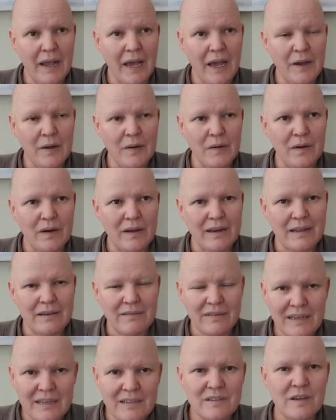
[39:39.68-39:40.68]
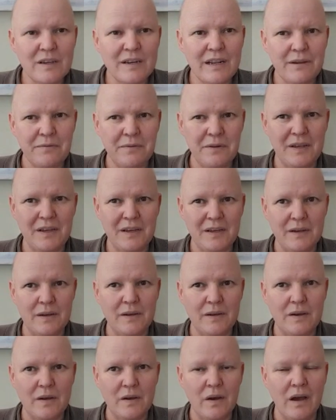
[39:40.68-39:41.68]
Now, living in South
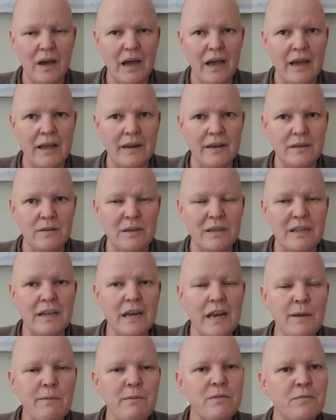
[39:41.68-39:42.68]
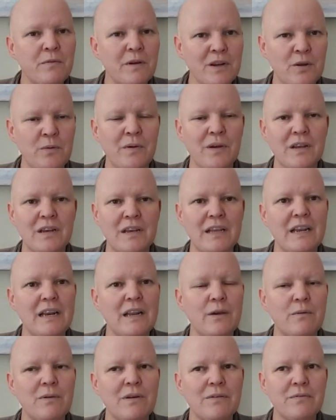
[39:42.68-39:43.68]
Africa and dealing with what we are
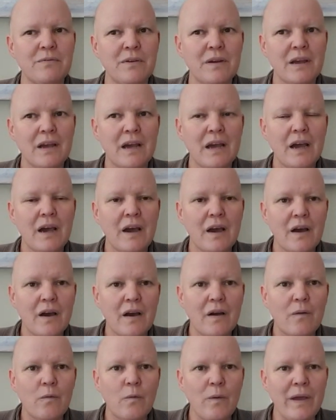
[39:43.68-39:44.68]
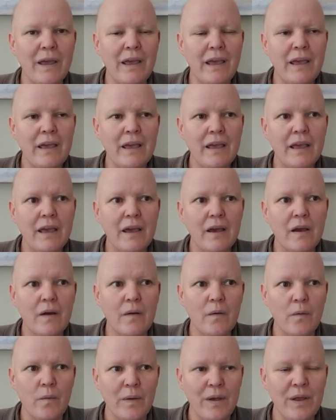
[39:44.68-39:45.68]
dealing with, we
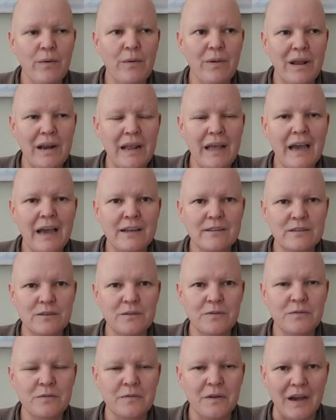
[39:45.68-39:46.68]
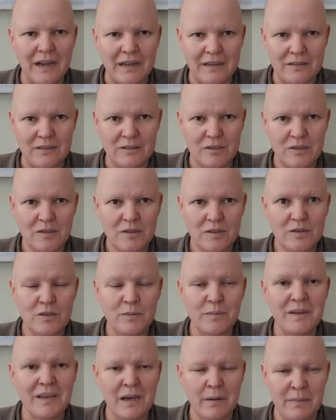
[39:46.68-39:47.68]
really had to fight
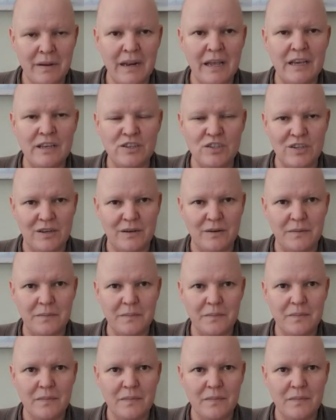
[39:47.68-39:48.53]
to become a nation.